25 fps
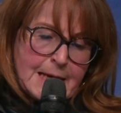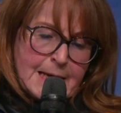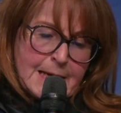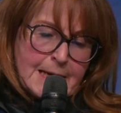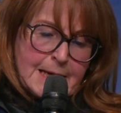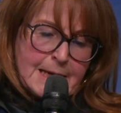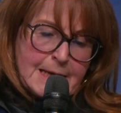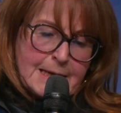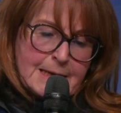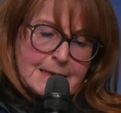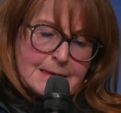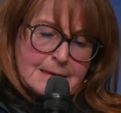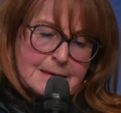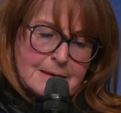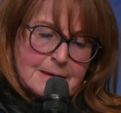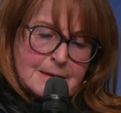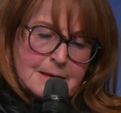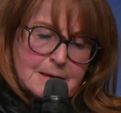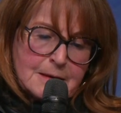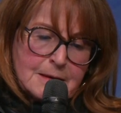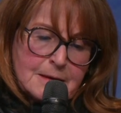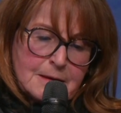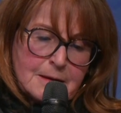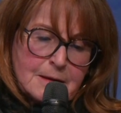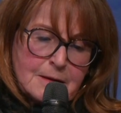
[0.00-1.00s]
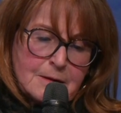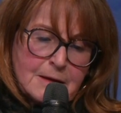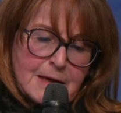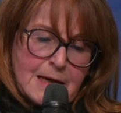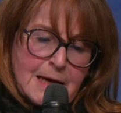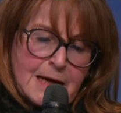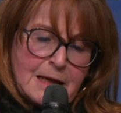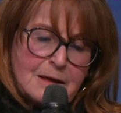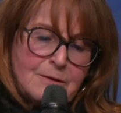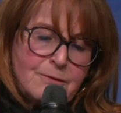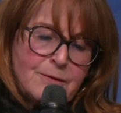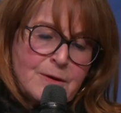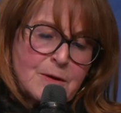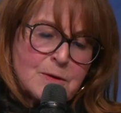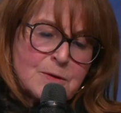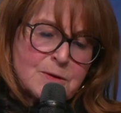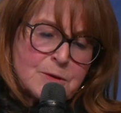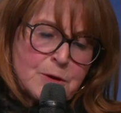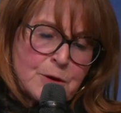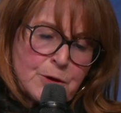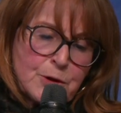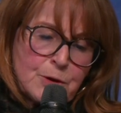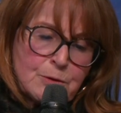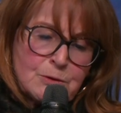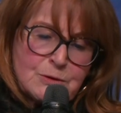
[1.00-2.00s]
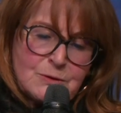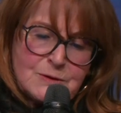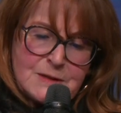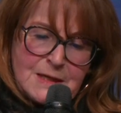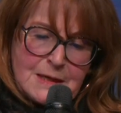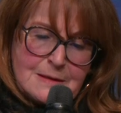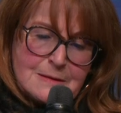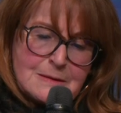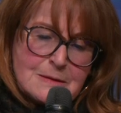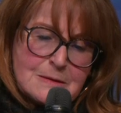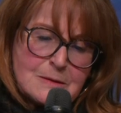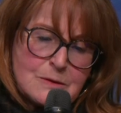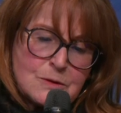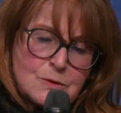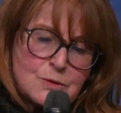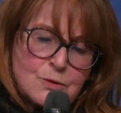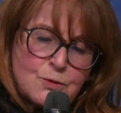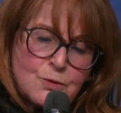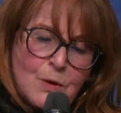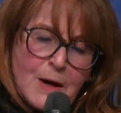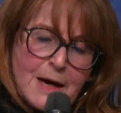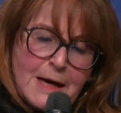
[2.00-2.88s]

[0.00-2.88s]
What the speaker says: And adversarial tests to